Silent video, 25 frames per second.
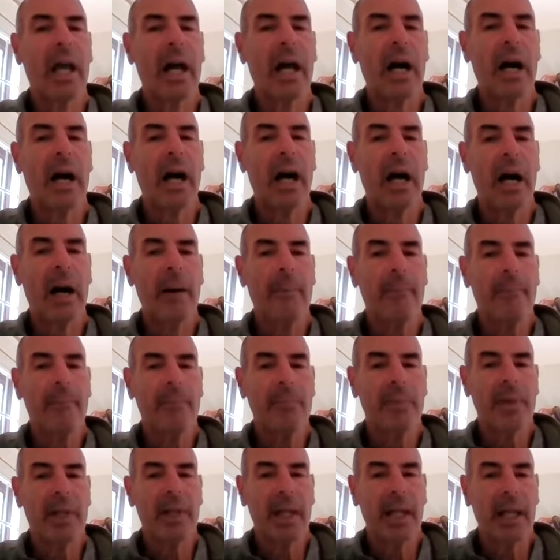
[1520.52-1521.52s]

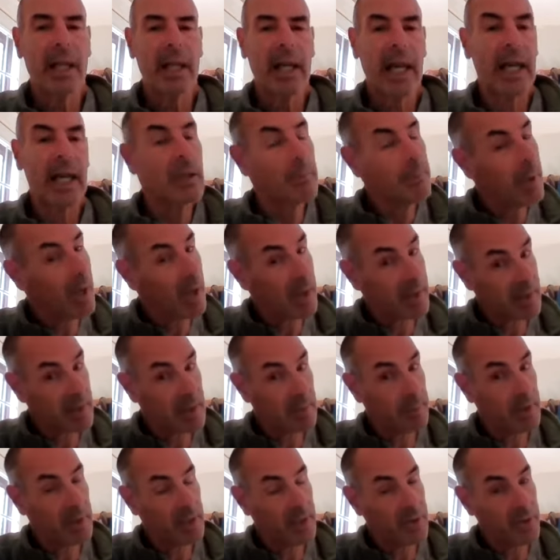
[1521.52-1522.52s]
um, and
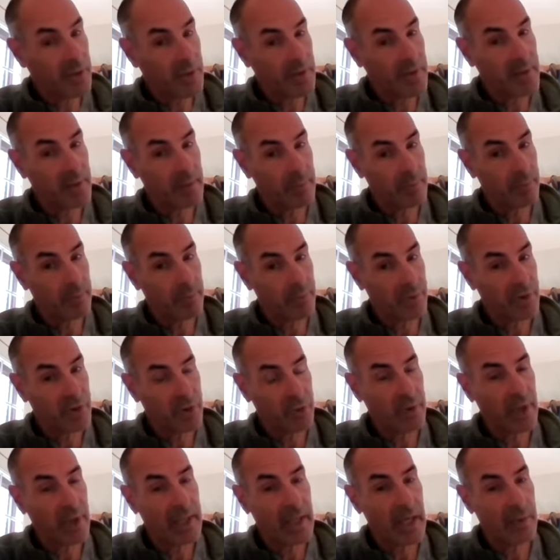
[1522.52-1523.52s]
possibly just
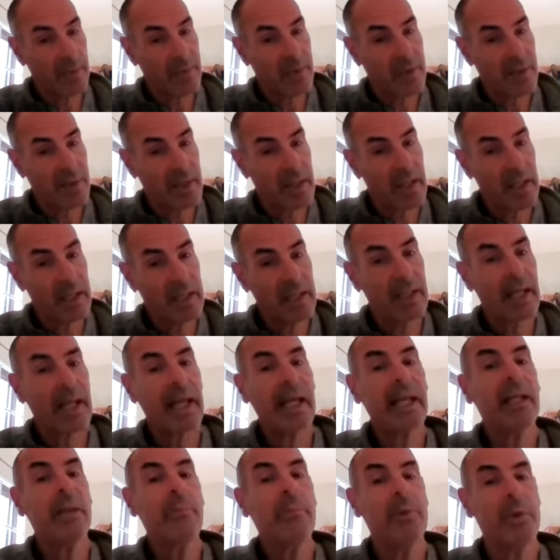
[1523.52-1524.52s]
straight out skin
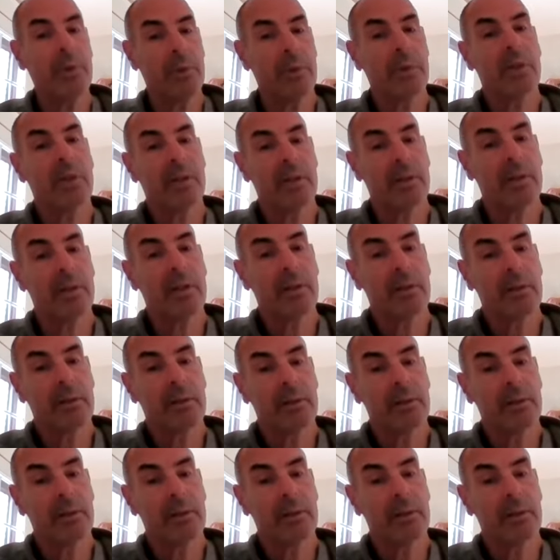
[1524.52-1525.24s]
and immunity.